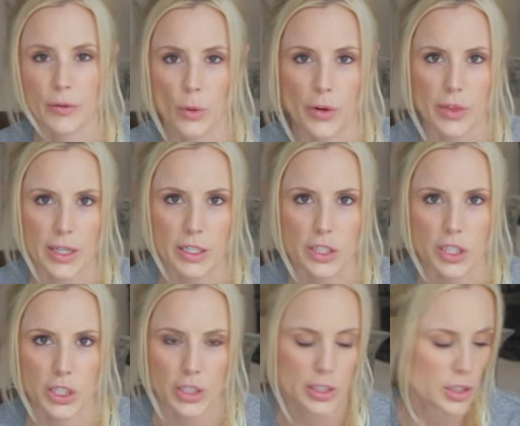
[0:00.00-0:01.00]
fourth
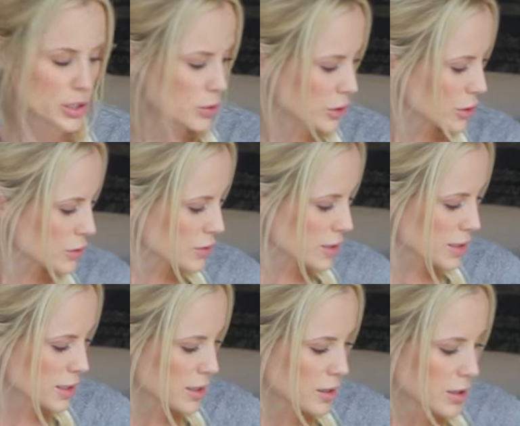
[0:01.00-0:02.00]
inch
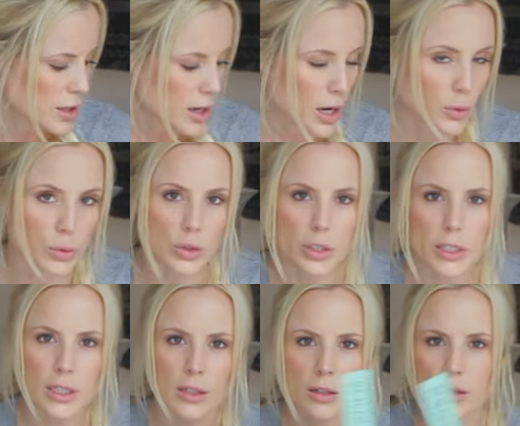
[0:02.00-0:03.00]
screws, a ruler,